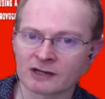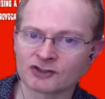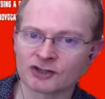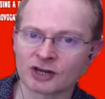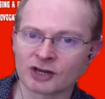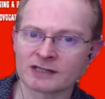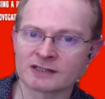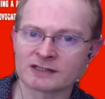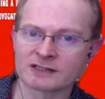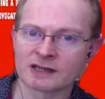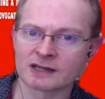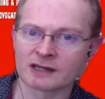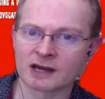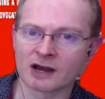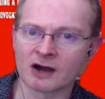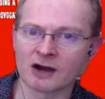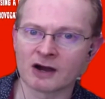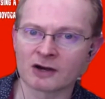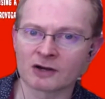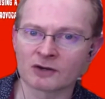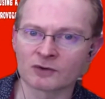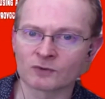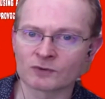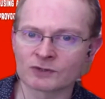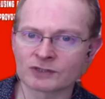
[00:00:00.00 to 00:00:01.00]
Jason and the
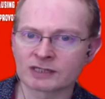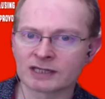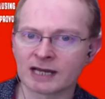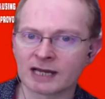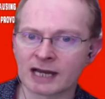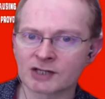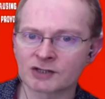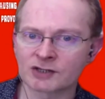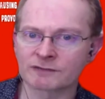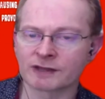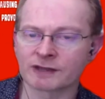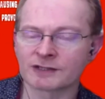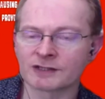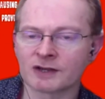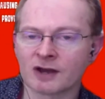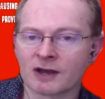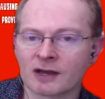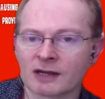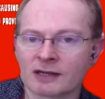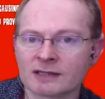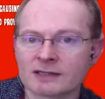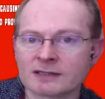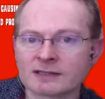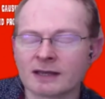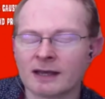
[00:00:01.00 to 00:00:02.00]
Argonauts, Clash of the
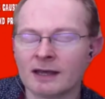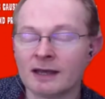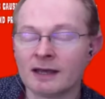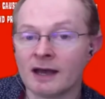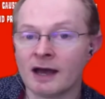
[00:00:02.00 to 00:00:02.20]
Titans.